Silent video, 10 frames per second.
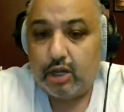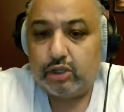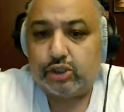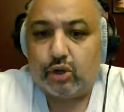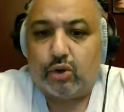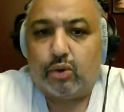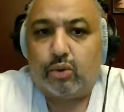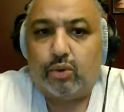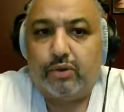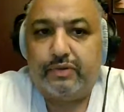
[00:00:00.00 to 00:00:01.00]
So
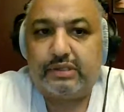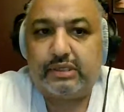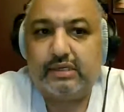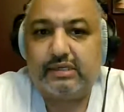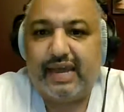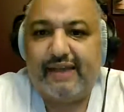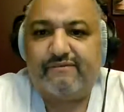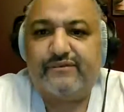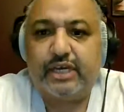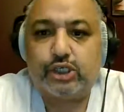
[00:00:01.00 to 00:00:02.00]
this is a
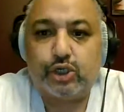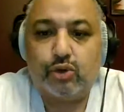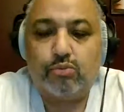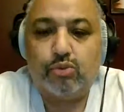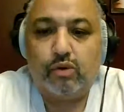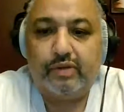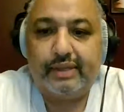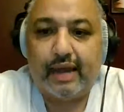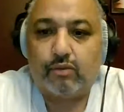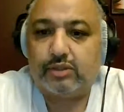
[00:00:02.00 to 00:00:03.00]
fictional movie
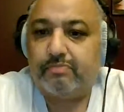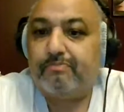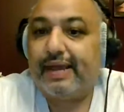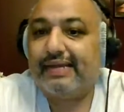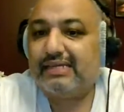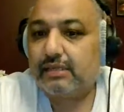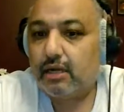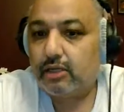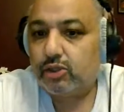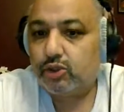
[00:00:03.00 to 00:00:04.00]
that was based
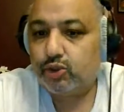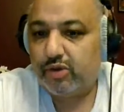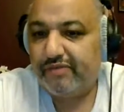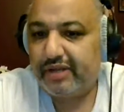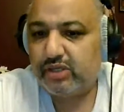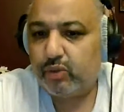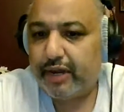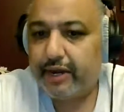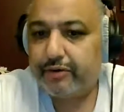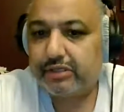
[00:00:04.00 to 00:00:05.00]
on true events, the way
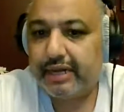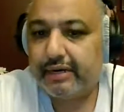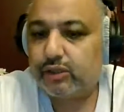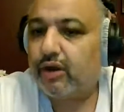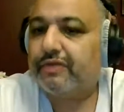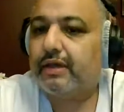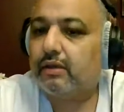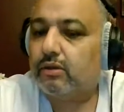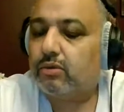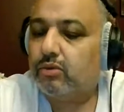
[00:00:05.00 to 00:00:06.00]
I understand it. So I think
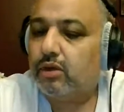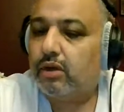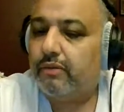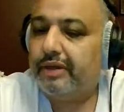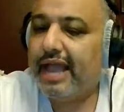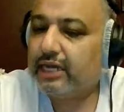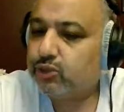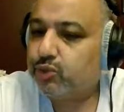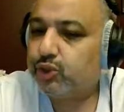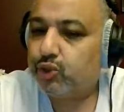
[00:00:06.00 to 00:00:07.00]
the
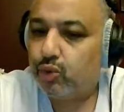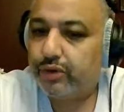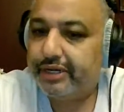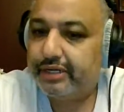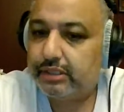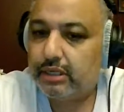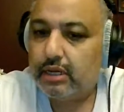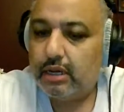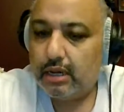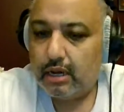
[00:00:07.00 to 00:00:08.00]
actual story is
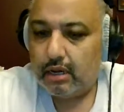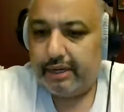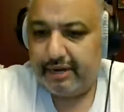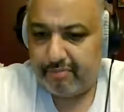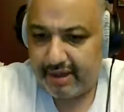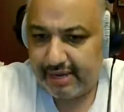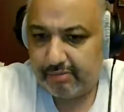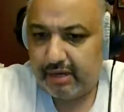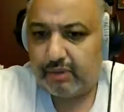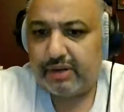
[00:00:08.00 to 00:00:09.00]
in
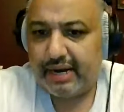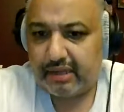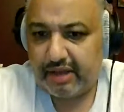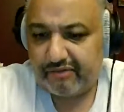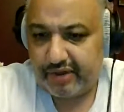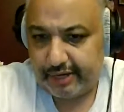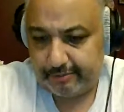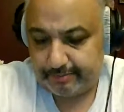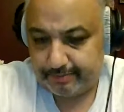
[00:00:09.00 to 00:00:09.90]
Miami on the night of that fight.